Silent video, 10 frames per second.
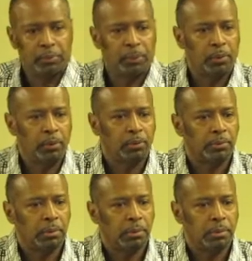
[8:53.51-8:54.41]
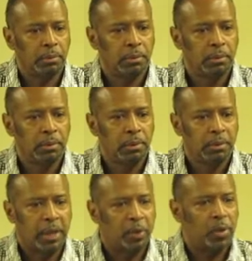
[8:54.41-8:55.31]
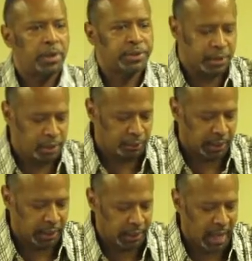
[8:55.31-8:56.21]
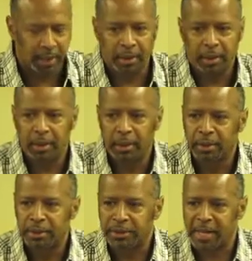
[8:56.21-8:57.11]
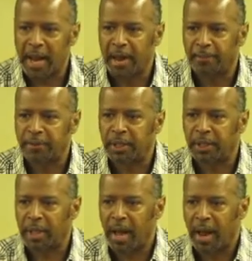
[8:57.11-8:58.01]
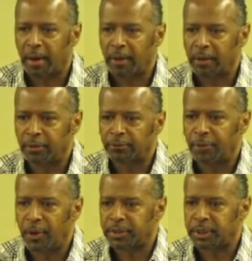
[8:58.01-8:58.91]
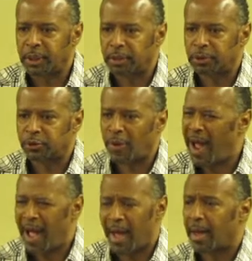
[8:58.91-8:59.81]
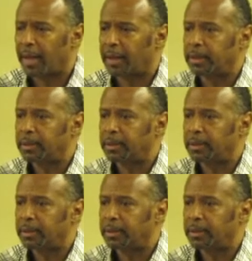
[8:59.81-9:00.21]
of approval. Amen. They don't want to see you get that stamp, 10 carat, 14, try.